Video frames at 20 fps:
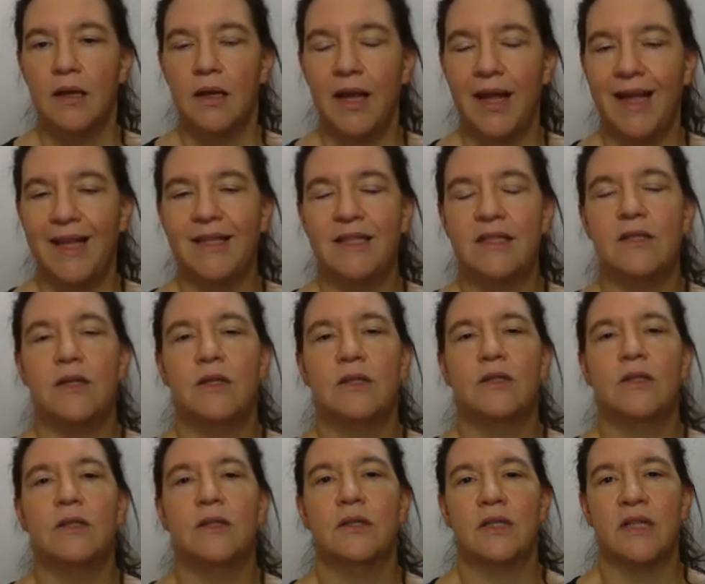It's not
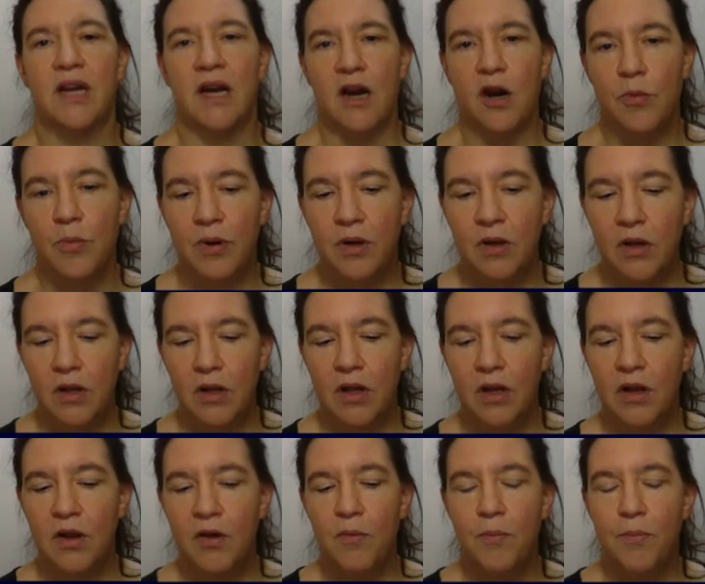terrible,
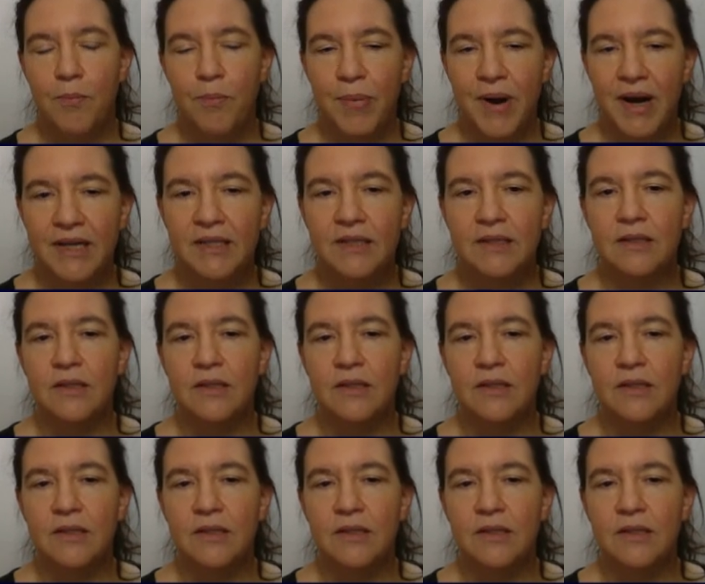but